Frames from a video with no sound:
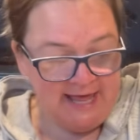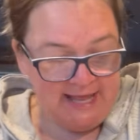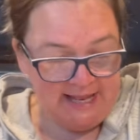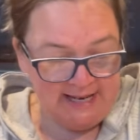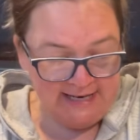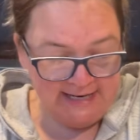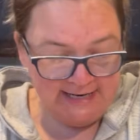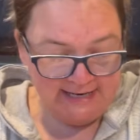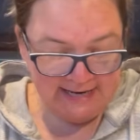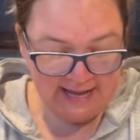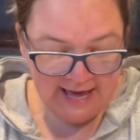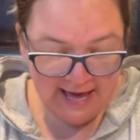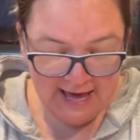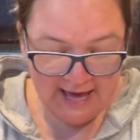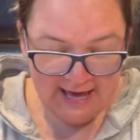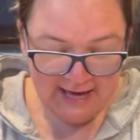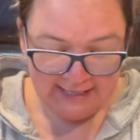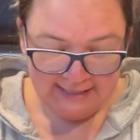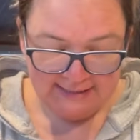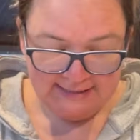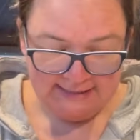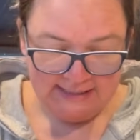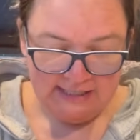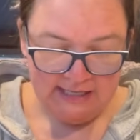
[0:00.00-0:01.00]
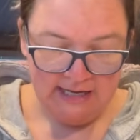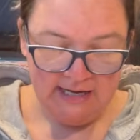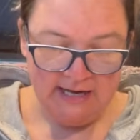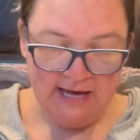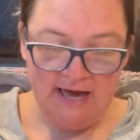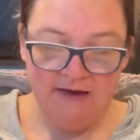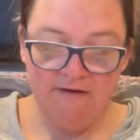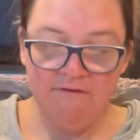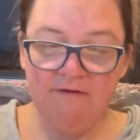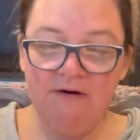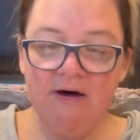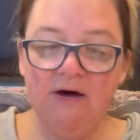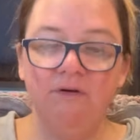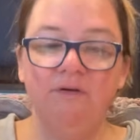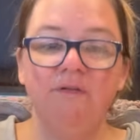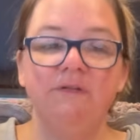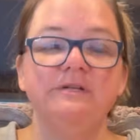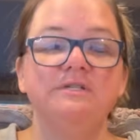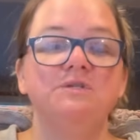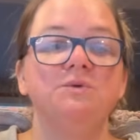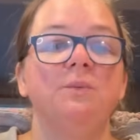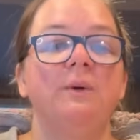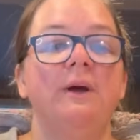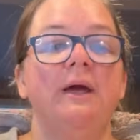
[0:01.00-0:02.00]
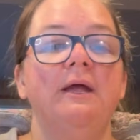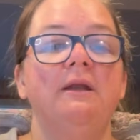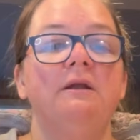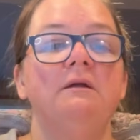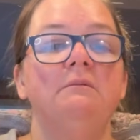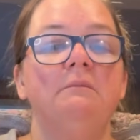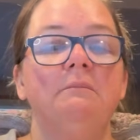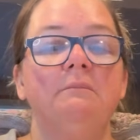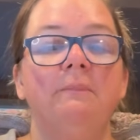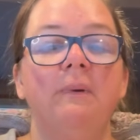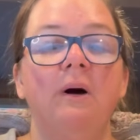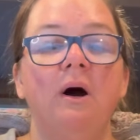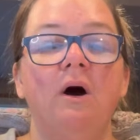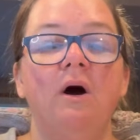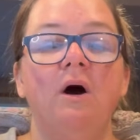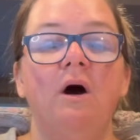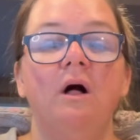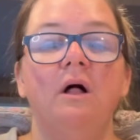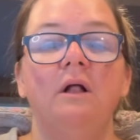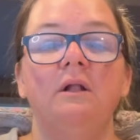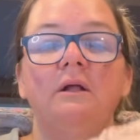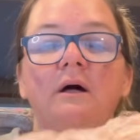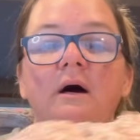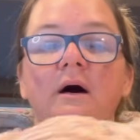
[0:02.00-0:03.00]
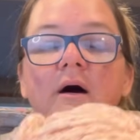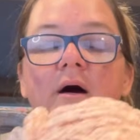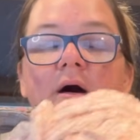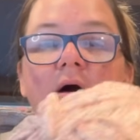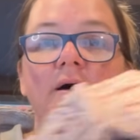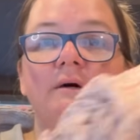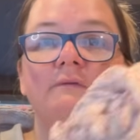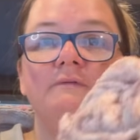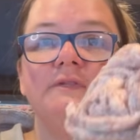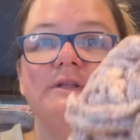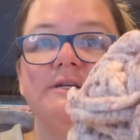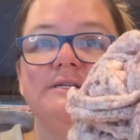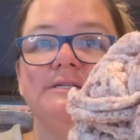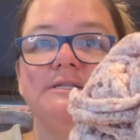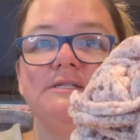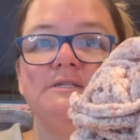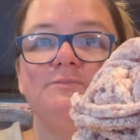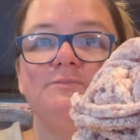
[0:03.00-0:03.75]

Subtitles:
Next, I found this random ball of, this is